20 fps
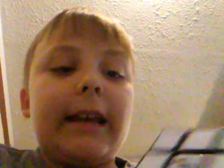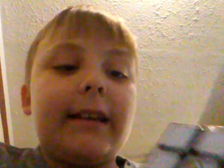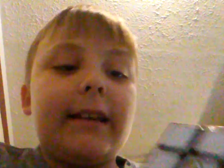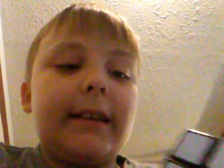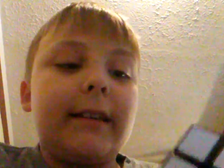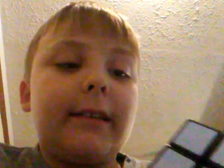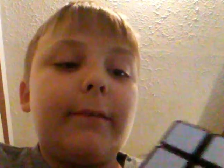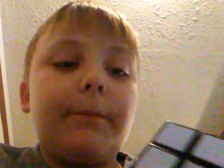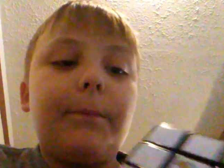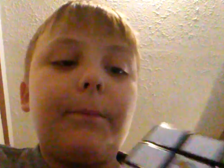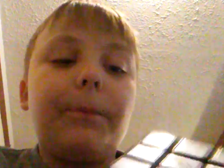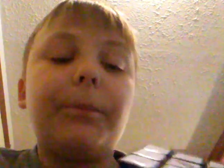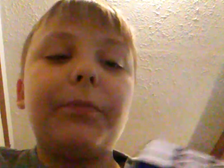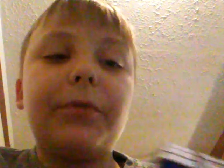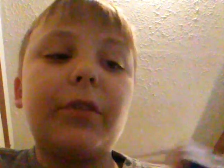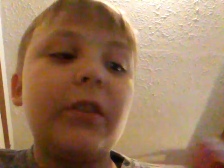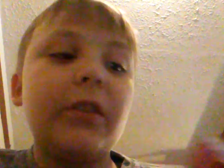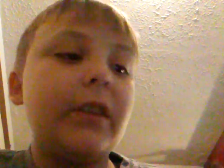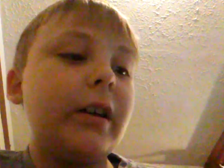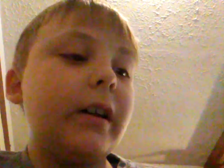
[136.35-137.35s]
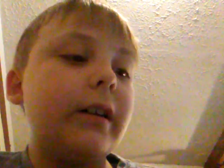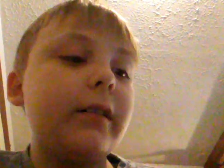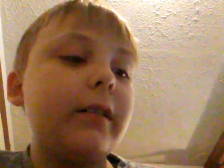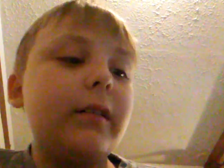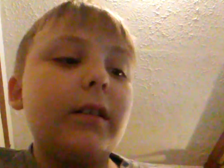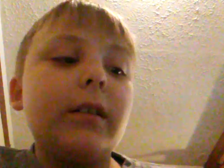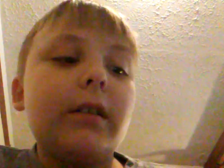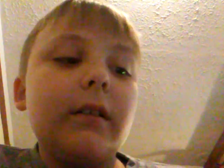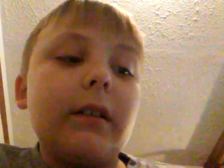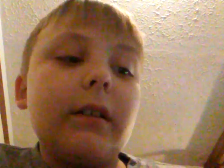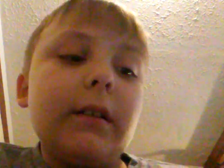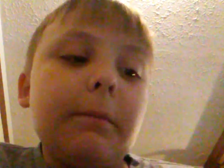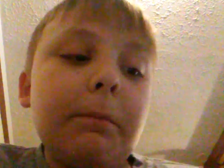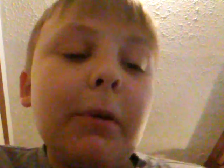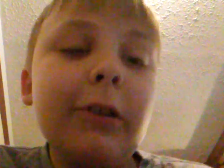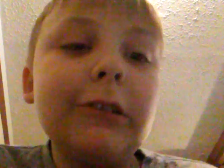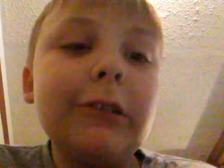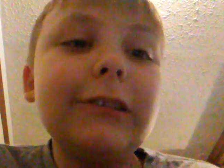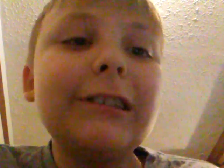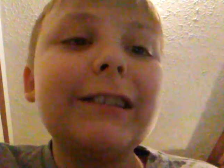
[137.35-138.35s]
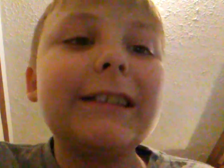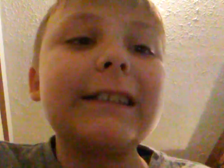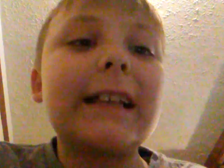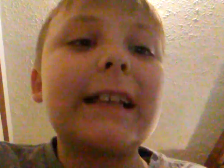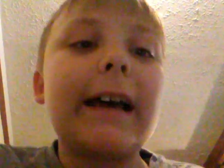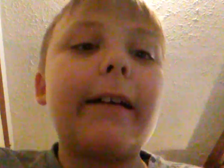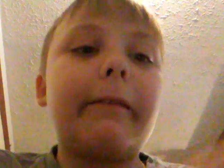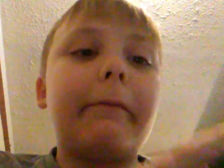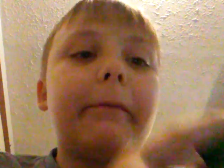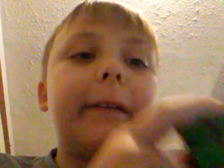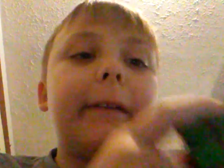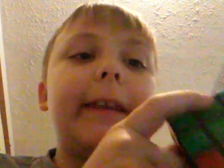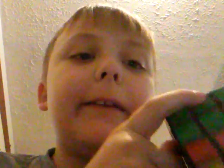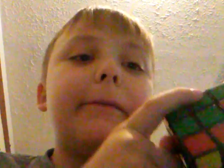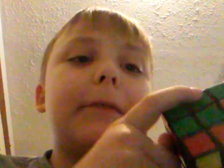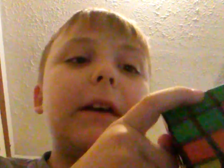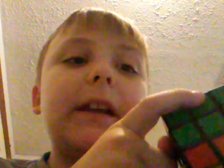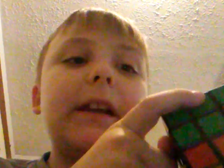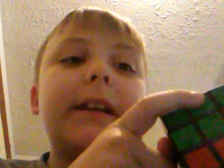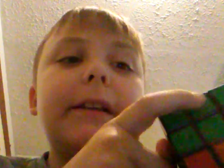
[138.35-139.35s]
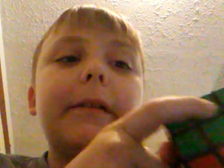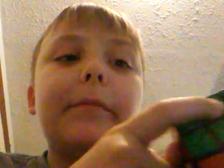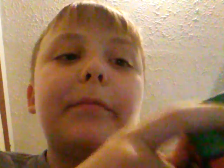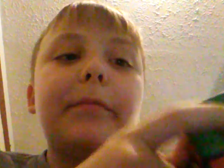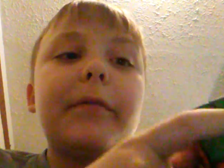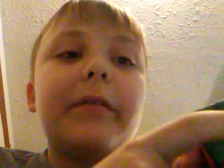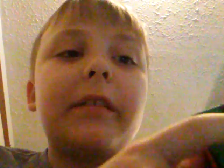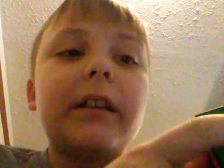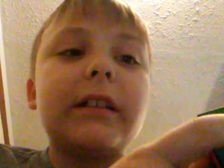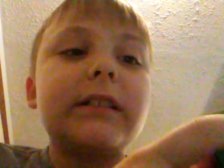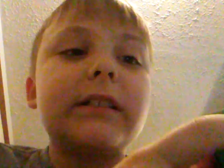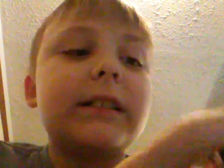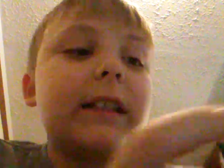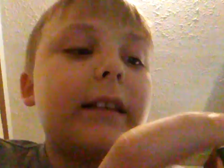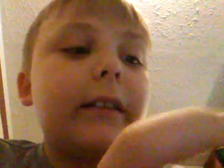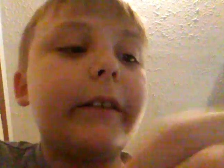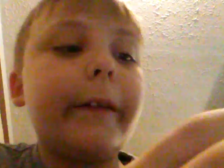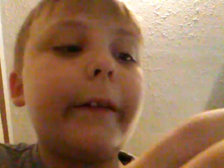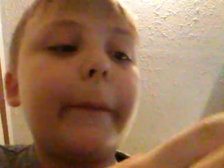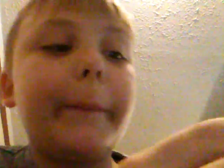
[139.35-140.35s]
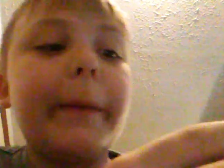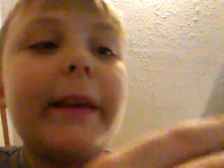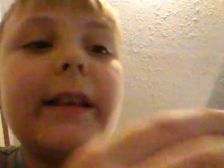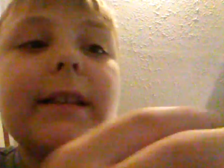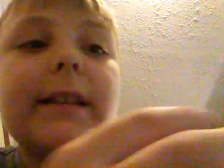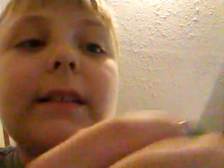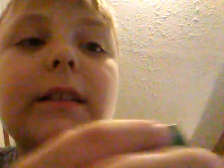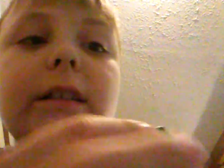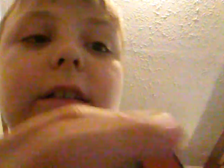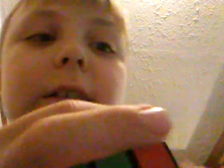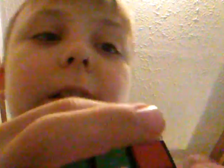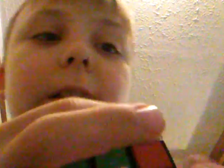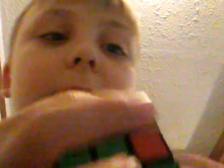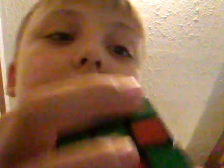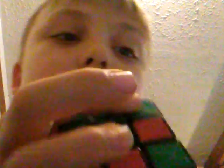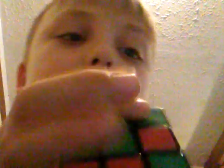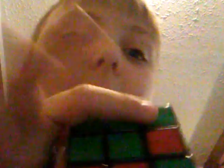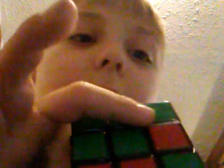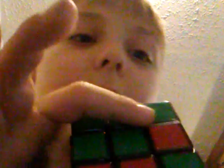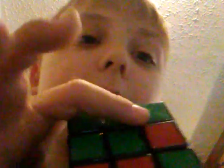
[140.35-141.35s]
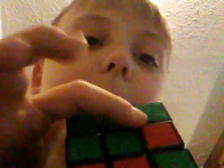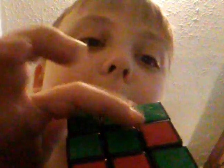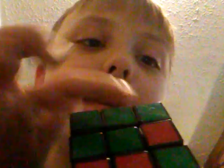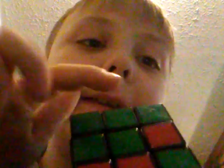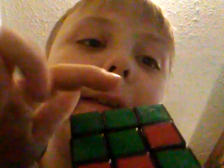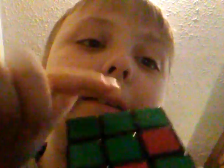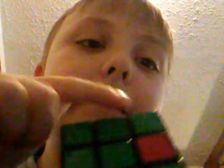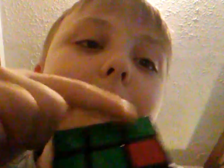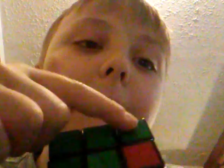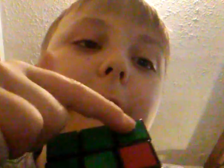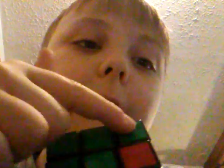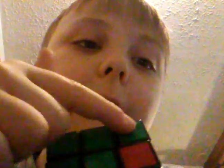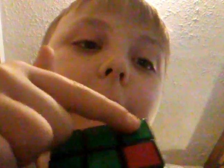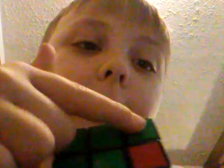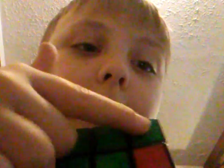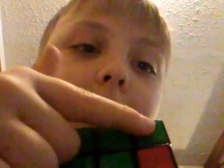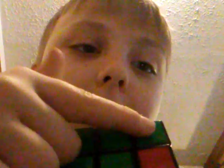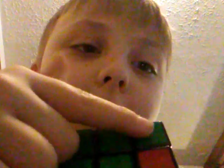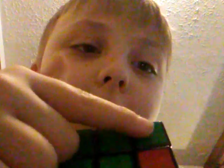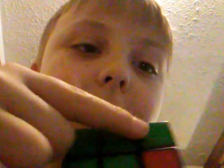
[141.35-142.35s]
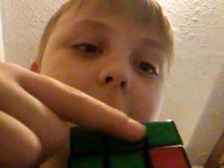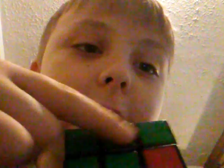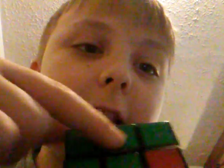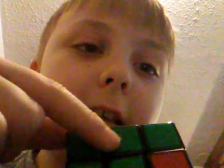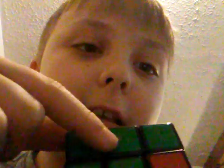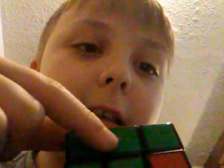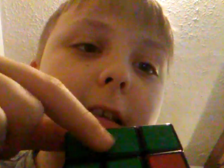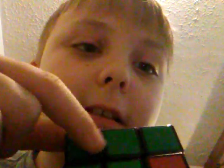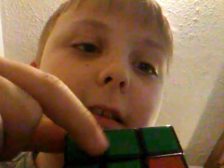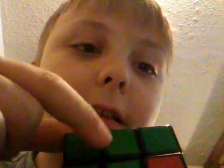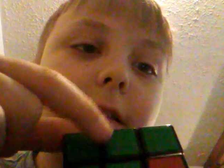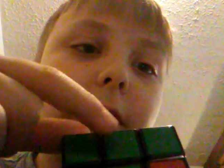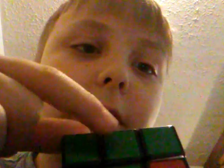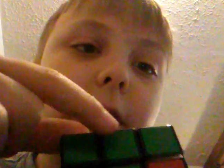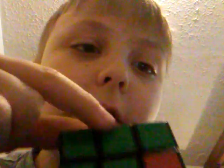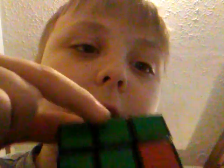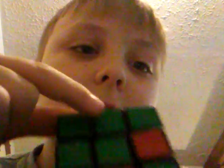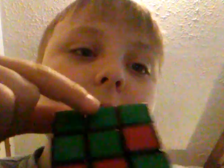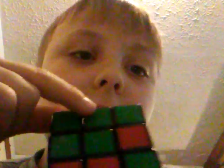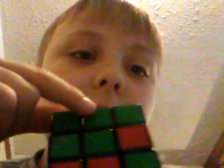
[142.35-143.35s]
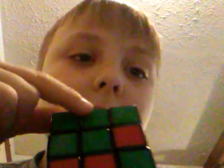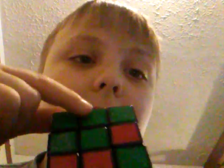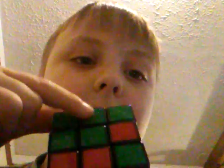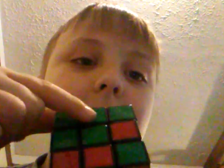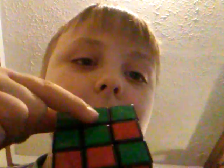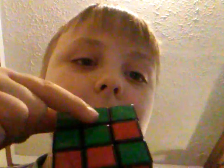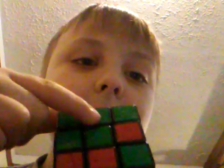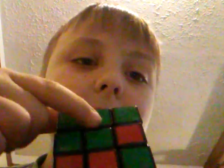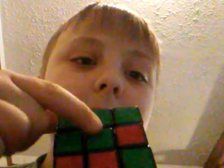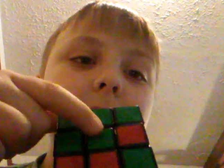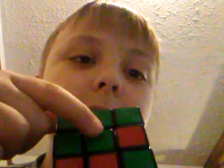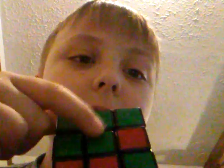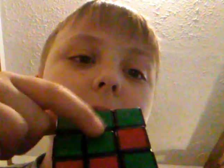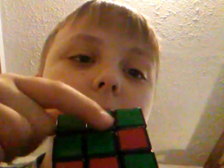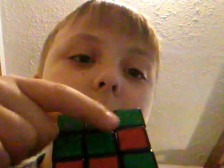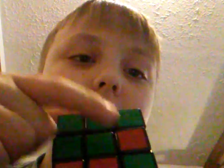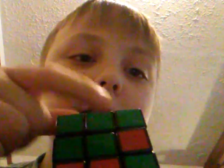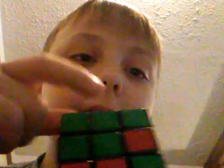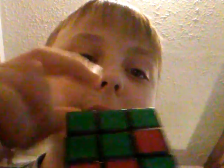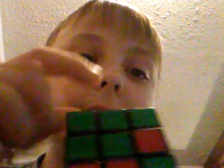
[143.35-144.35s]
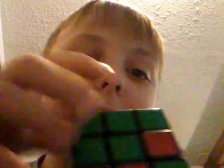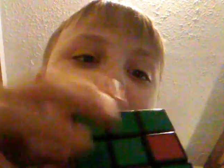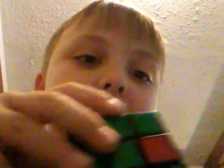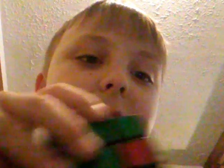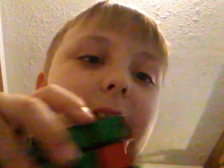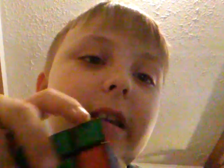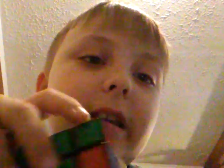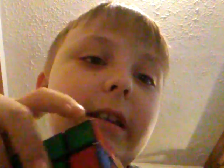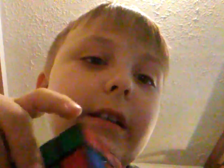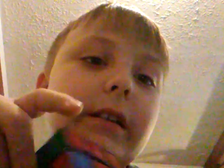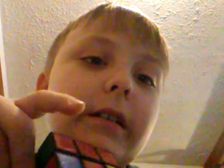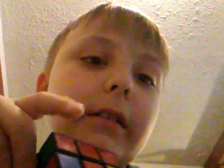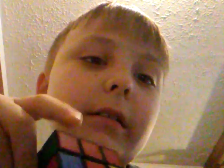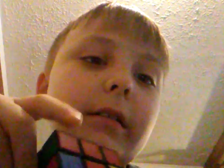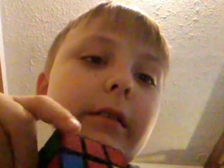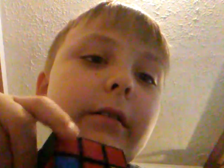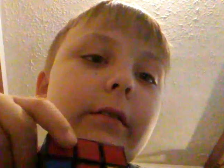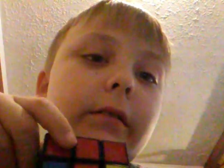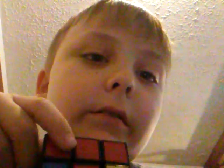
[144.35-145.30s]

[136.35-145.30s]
And the parts that we lined up with their centerpiece should be like this. See, green,